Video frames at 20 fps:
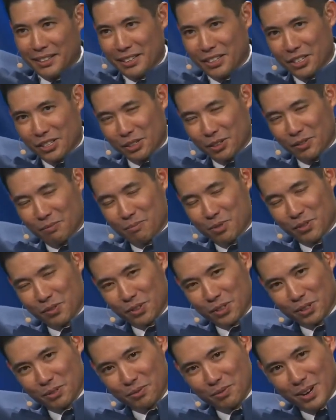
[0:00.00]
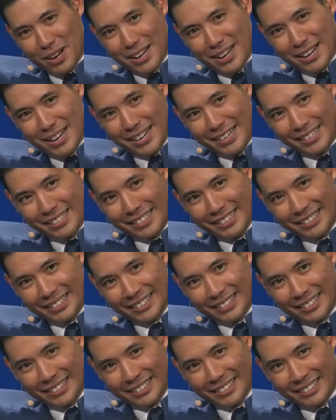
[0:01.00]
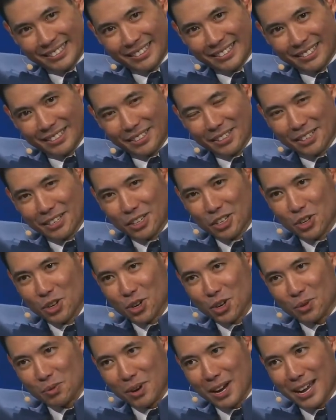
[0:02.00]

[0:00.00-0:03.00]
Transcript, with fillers: Let's move, move to the right, your